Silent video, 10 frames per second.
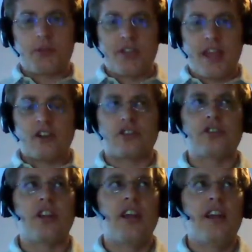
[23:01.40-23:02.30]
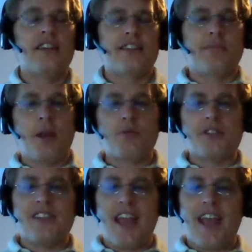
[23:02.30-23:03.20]
presenters. Sometimes
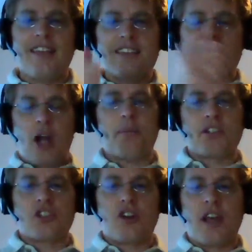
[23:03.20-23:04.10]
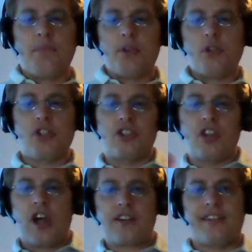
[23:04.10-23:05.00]
we say, hey, this topic's great, but you should
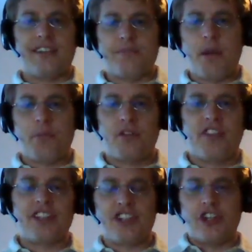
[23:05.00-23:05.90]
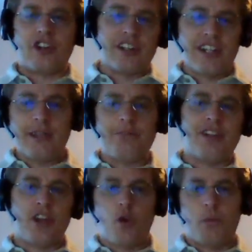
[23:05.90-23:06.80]
talk to this member of the engineering team
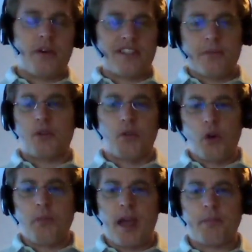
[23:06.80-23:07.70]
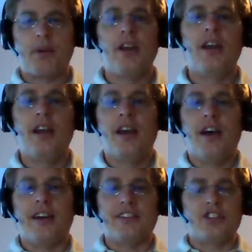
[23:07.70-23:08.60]
to incorporate some of the roadmap.
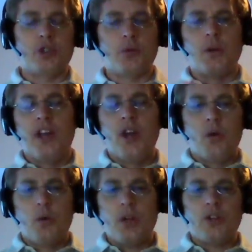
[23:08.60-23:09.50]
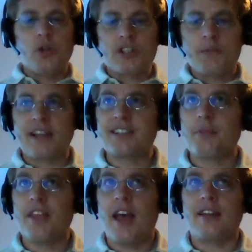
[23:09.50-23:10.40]
So we do expect
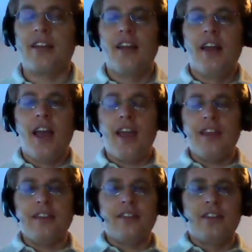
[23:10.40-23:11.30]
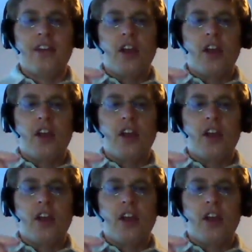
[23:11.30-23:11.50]
some of that. And